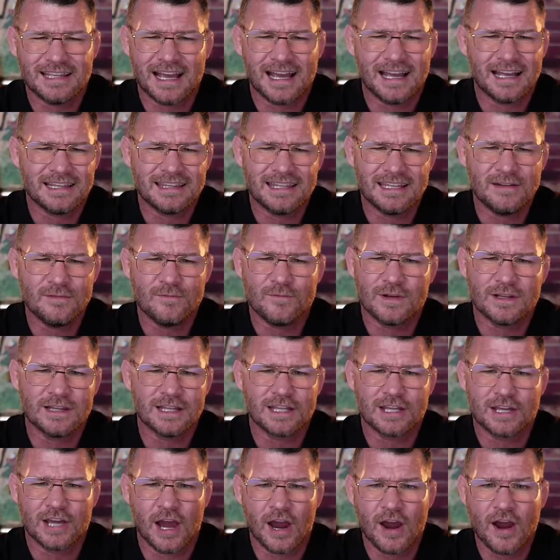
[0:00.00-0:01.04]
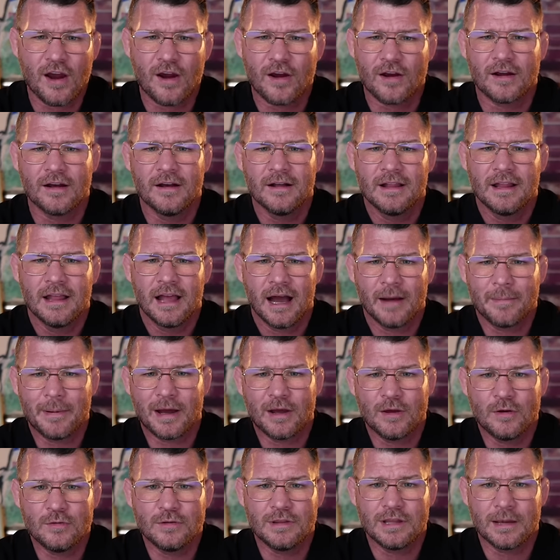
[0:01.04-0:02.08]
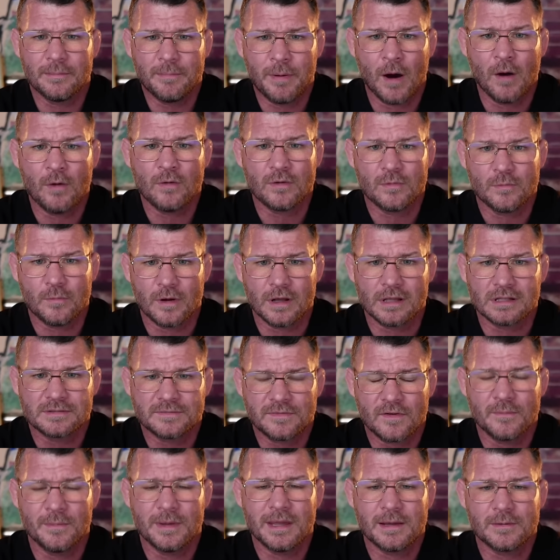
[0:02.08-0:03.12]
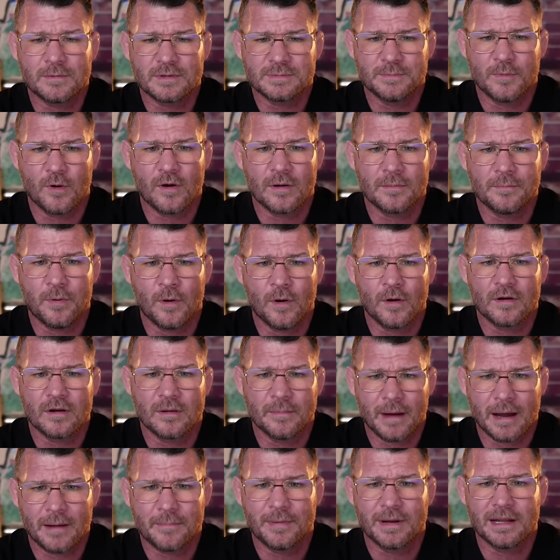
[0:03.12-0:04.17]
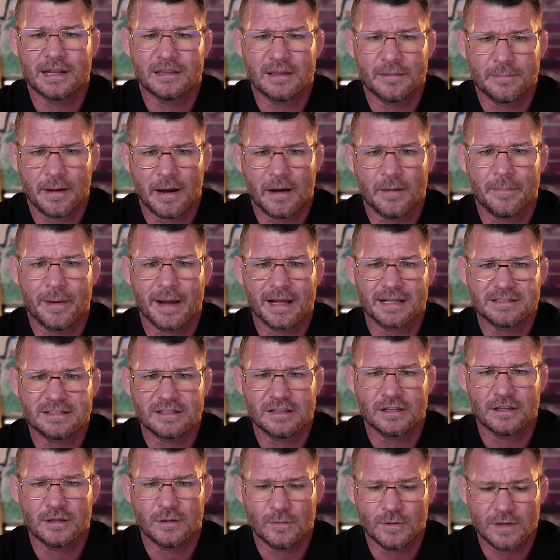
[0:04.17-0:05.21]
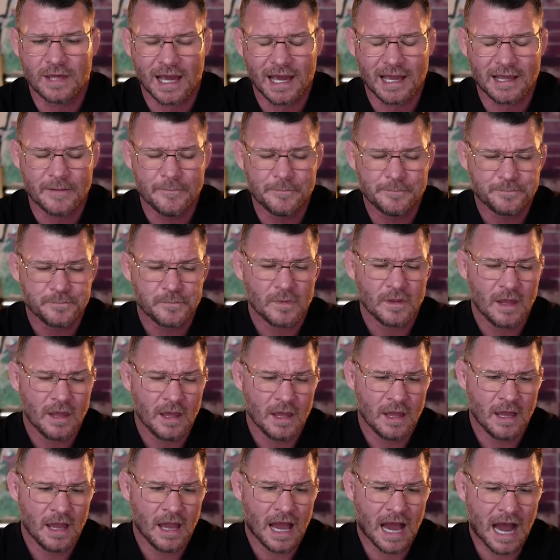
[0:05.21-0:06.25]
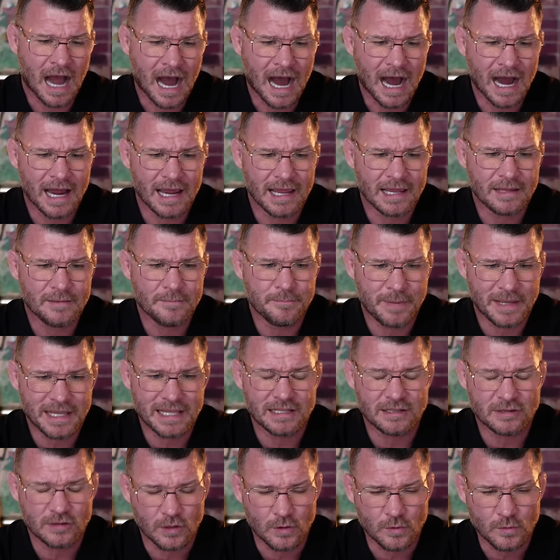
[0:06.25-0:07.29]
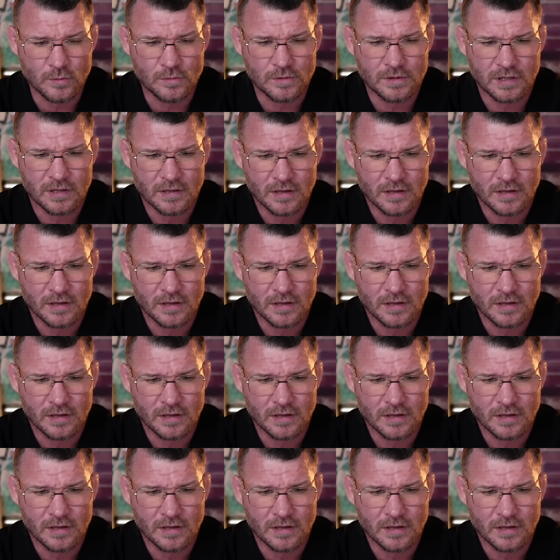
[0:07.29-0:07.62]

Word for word: I didn't really care about who the opponent was. For me, it was more important about bringing the belt back to the U K. I beat Luke.